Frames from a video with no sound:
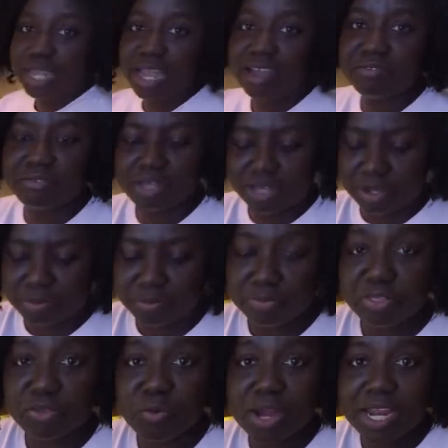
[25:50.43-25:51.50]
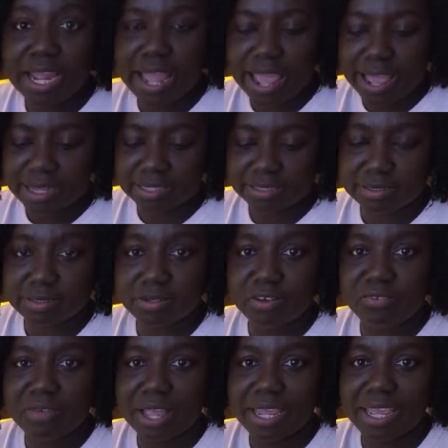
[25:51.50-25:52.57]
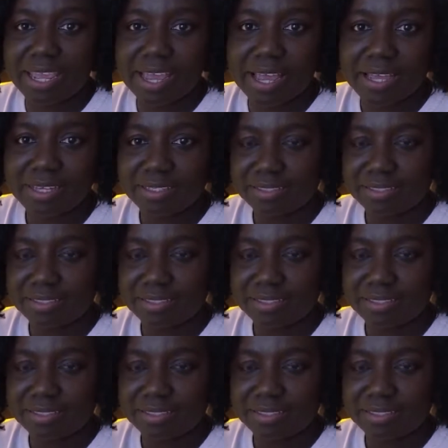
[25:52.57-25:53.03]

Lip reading: have 3 eggs over here.